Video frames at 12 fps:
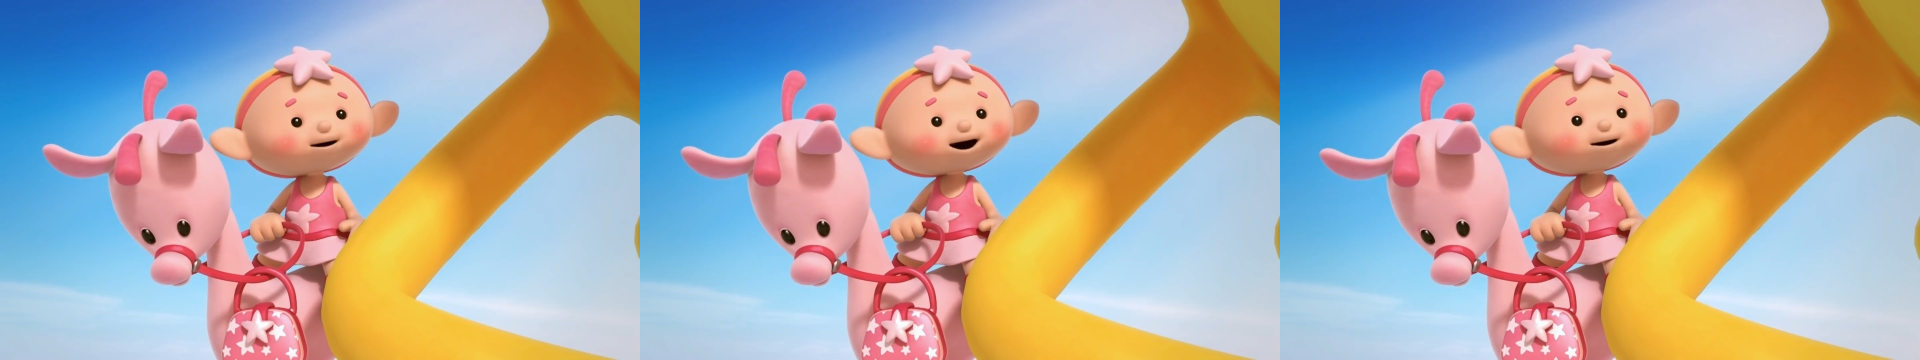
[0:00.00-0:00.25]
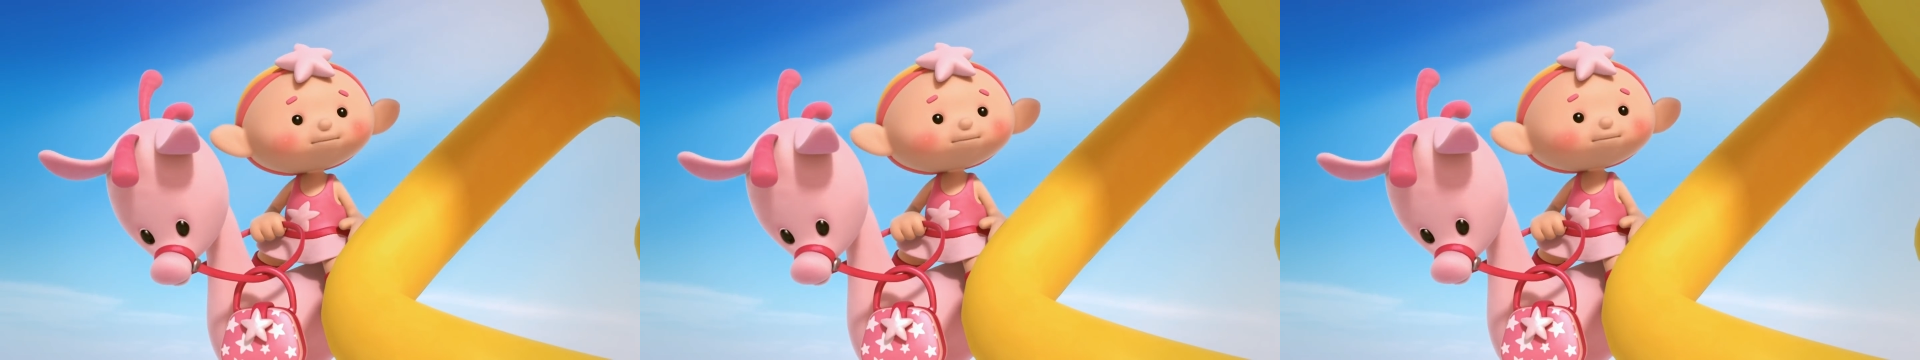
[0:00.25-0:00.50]

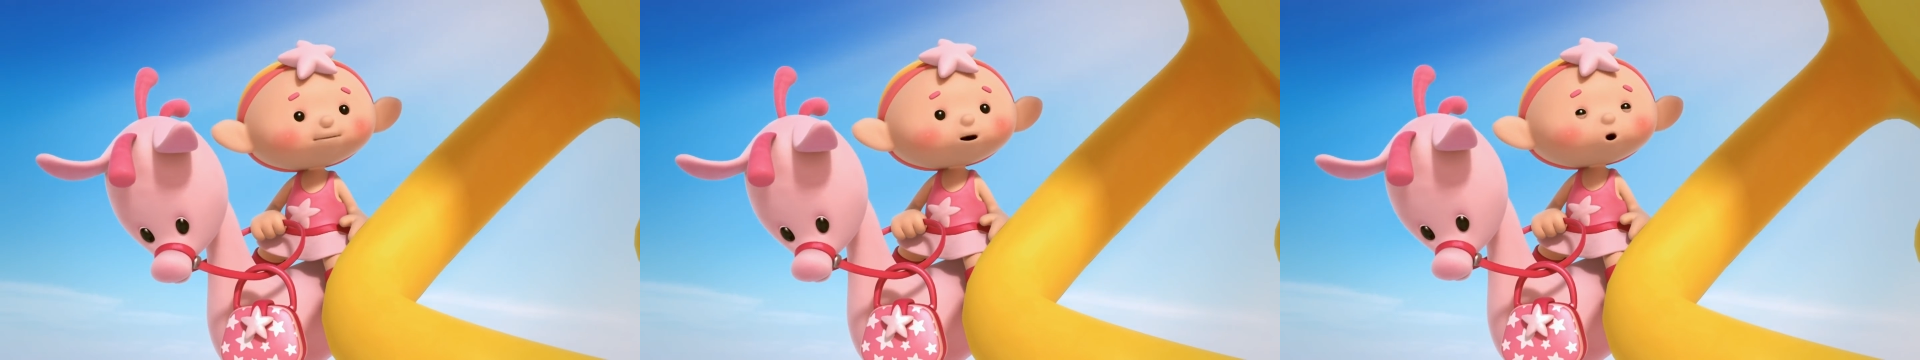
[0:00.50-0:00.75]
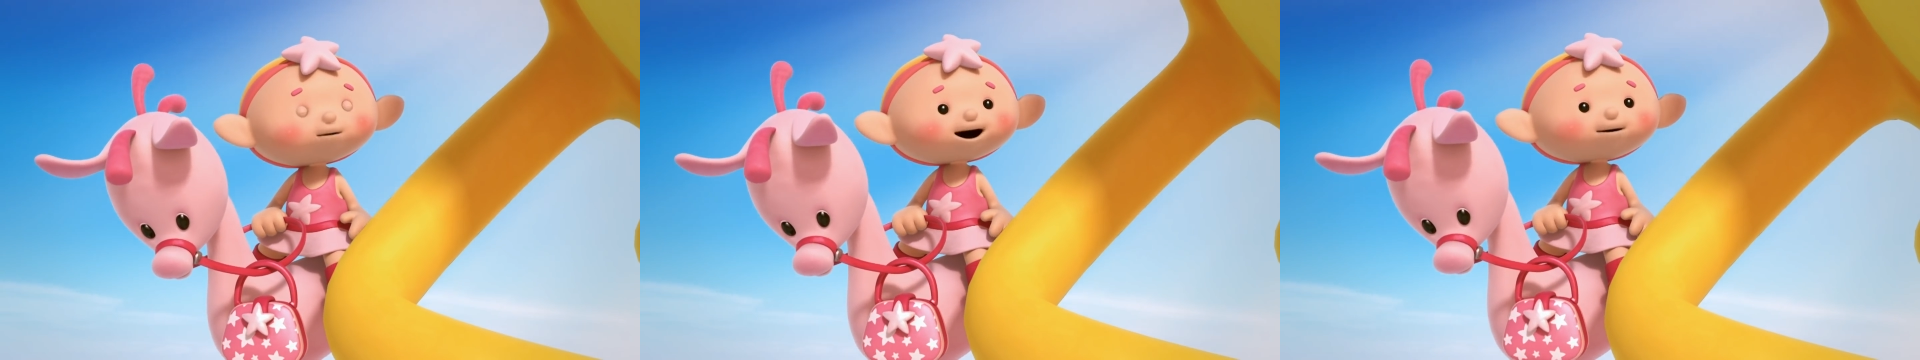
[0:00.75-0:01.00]
bed,
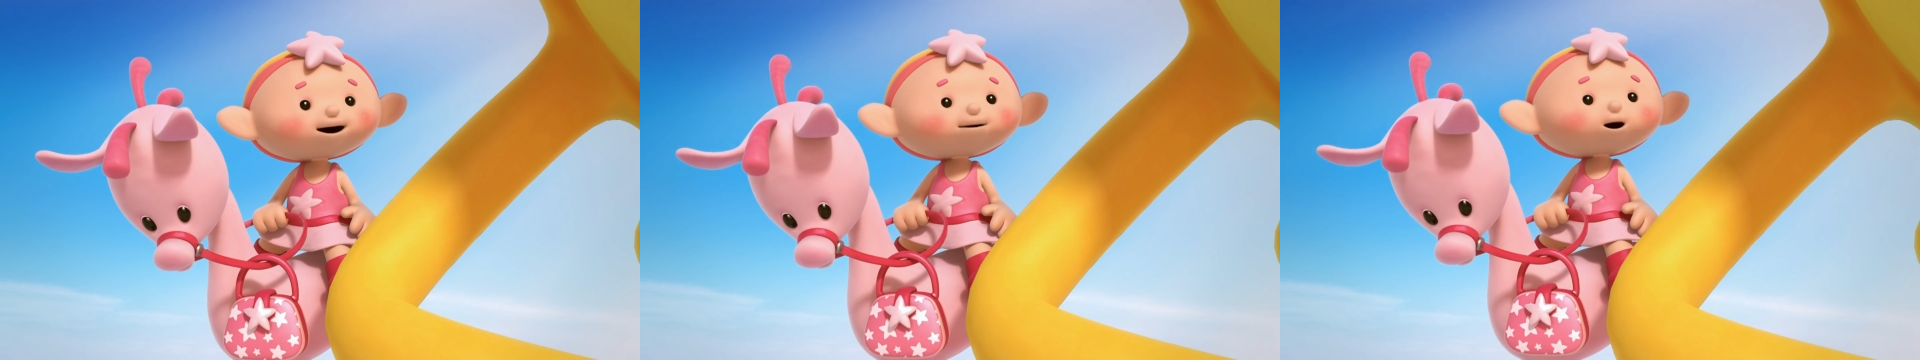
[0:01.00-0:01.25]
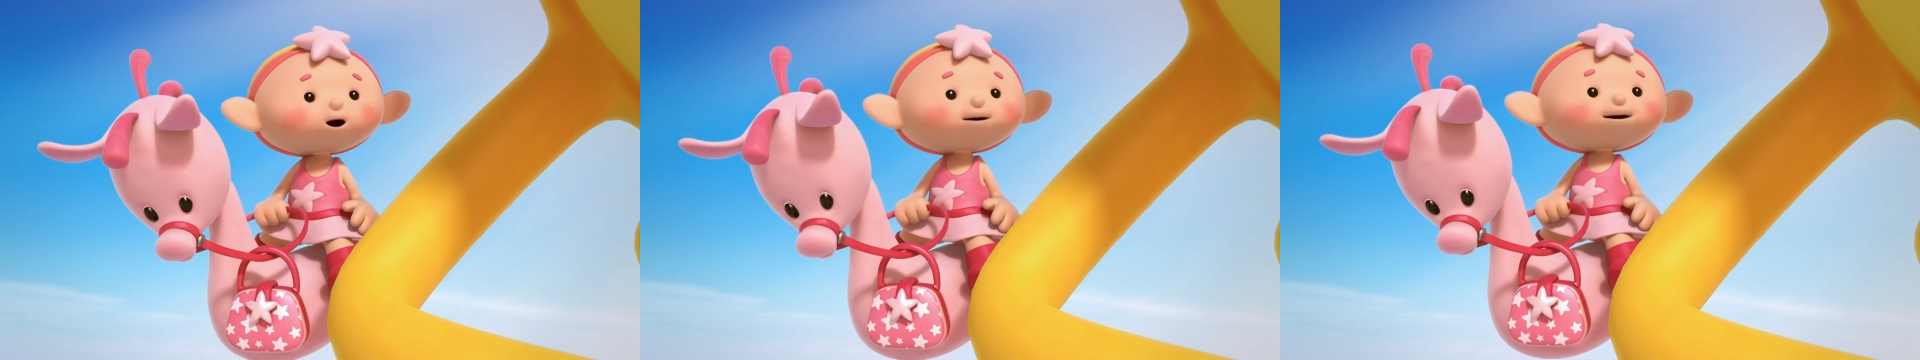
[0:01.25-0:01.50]
you'll make a
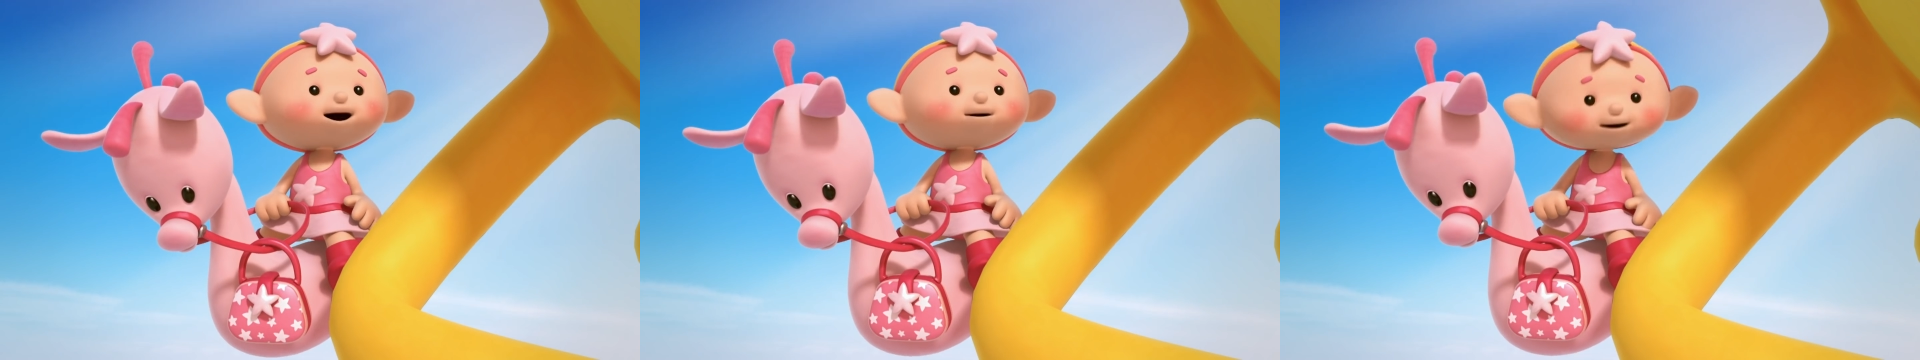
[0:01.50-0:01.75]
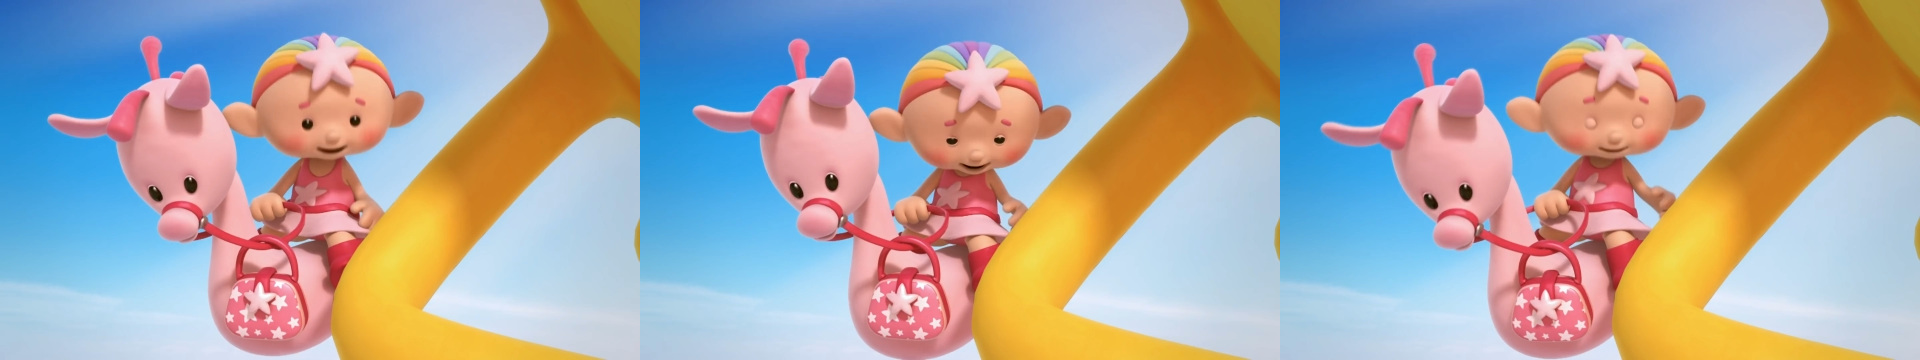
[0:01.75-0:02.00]

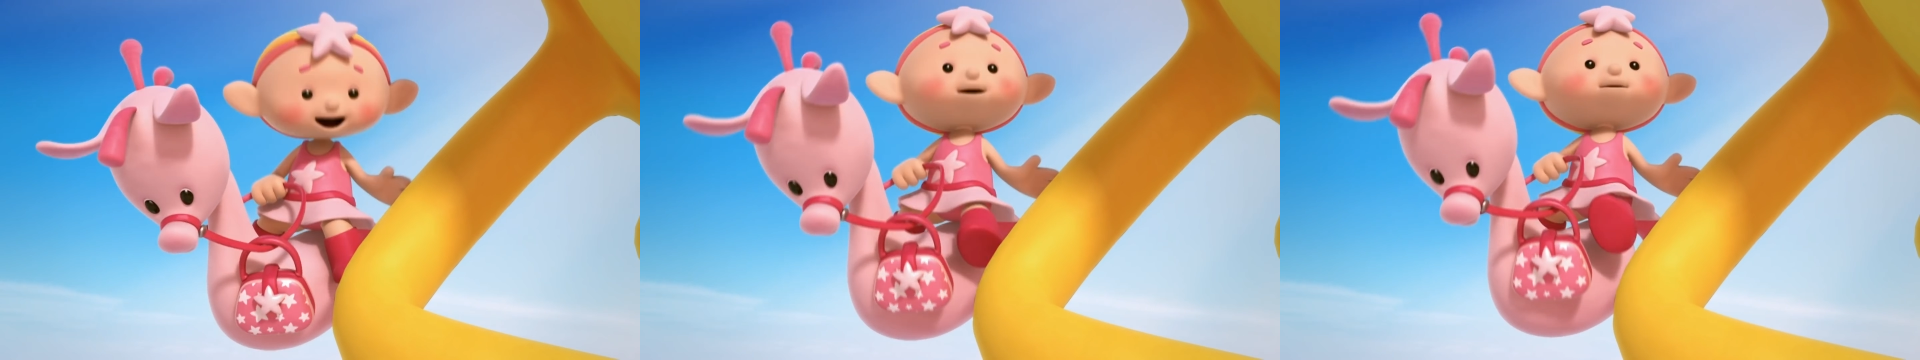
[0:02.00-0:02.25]
sunset in the